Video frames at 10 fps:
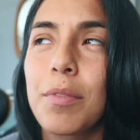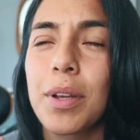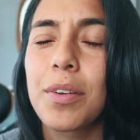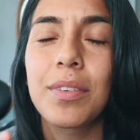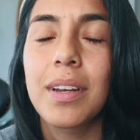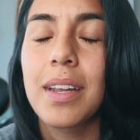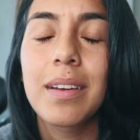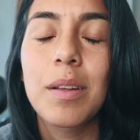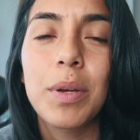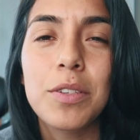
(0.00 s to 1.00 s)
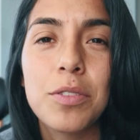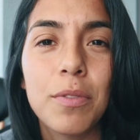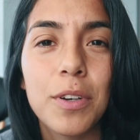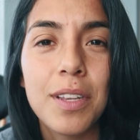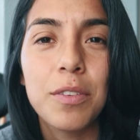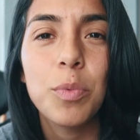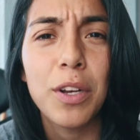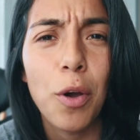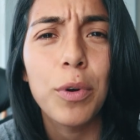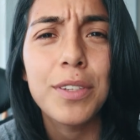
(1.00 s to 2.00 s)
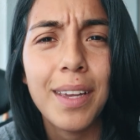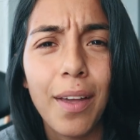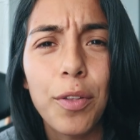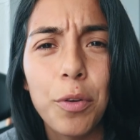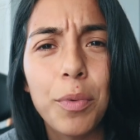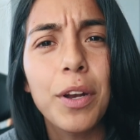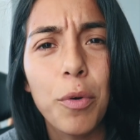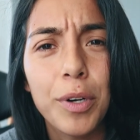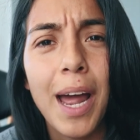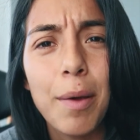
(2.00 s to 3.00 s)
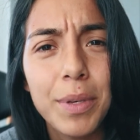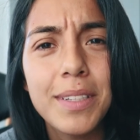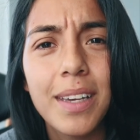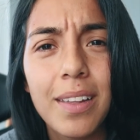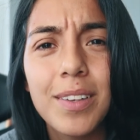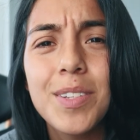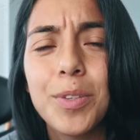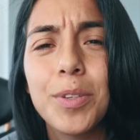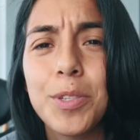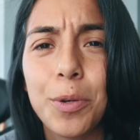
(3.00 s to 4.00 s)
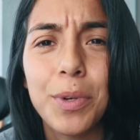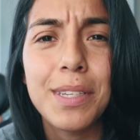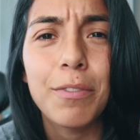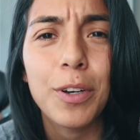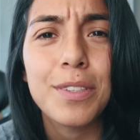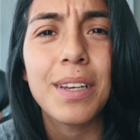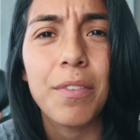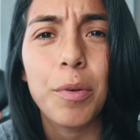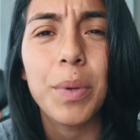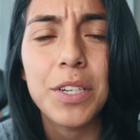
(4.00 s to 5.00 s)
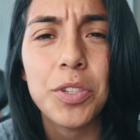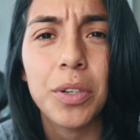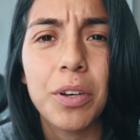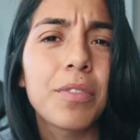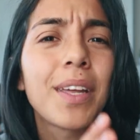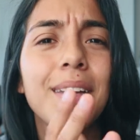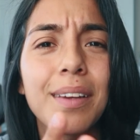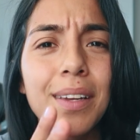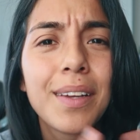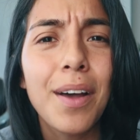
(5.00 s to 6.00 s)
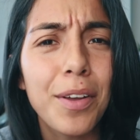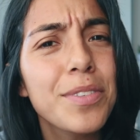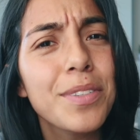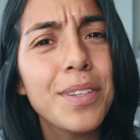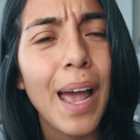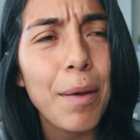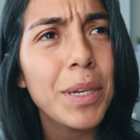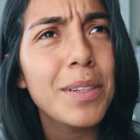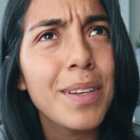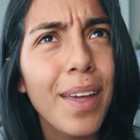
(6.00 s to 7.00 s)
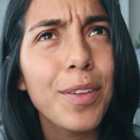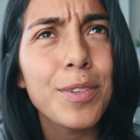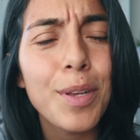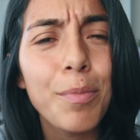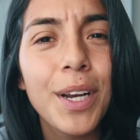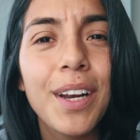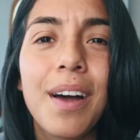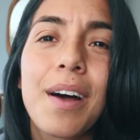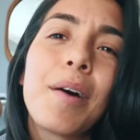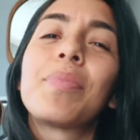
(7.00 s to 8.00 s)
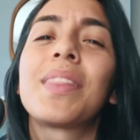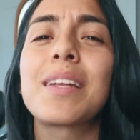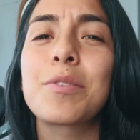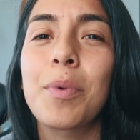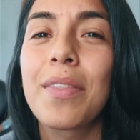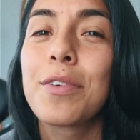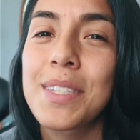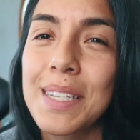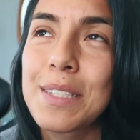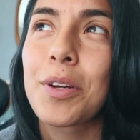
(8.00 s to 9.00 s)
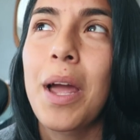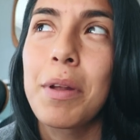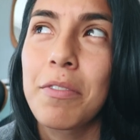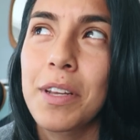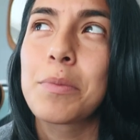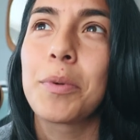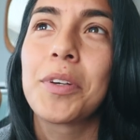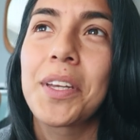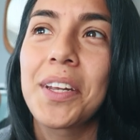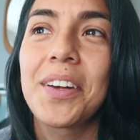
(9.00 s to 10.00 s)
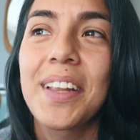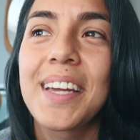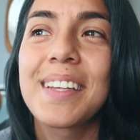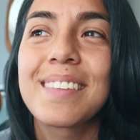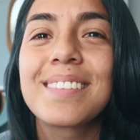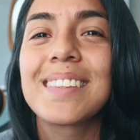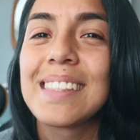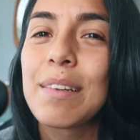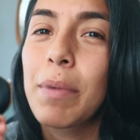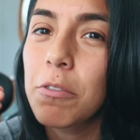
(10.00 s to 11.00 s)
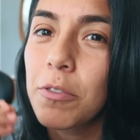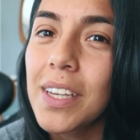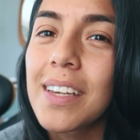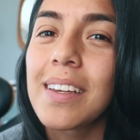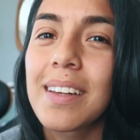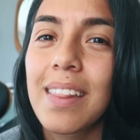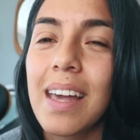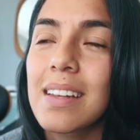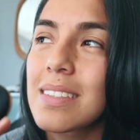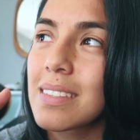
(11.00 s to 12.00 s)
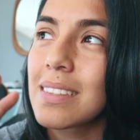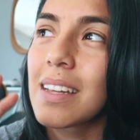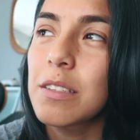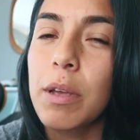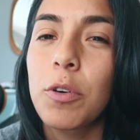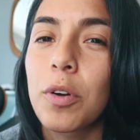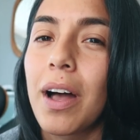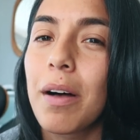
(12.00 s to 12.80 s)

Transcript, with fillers: we don't need any pictures of ourselves. We know we're together and we know we're happy together, so there's no reason for us to have a picture of like us happy together somewhere. That's why there's Instagram and Facebook, you know, like my feed, that's my photo